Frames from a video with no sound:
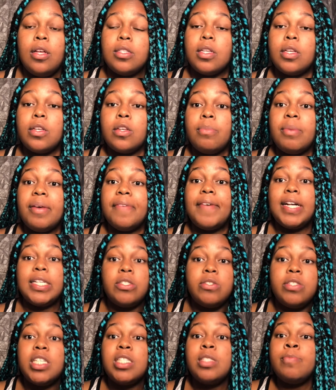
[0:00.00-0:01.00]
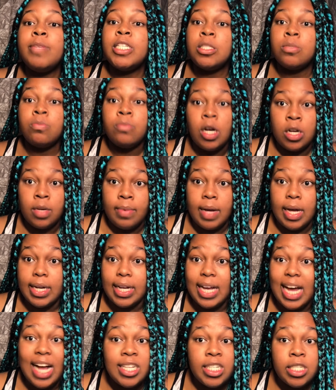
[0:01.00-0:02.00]
So you'll be fine too. Just be smart about it.
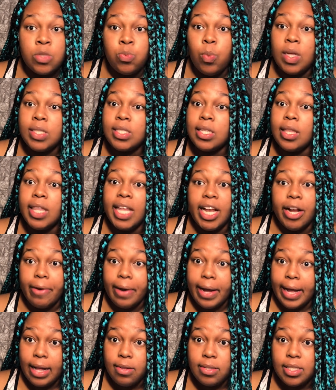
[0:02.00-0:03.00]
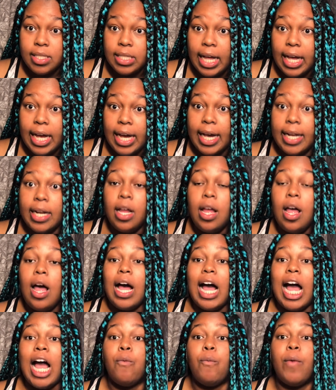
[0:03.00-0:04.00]
I just wasn't lingering outside.
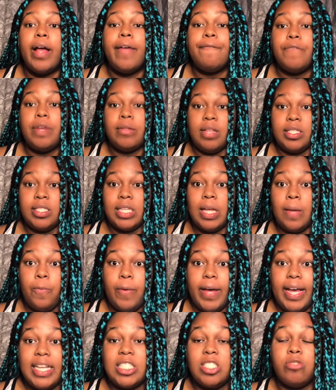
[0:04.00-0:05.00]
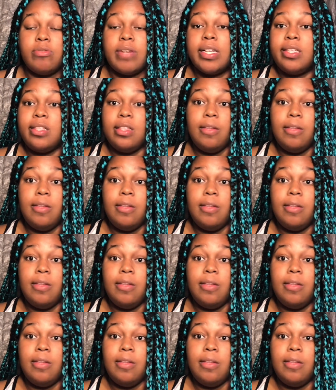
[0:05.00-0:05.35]
I went from the subway straight to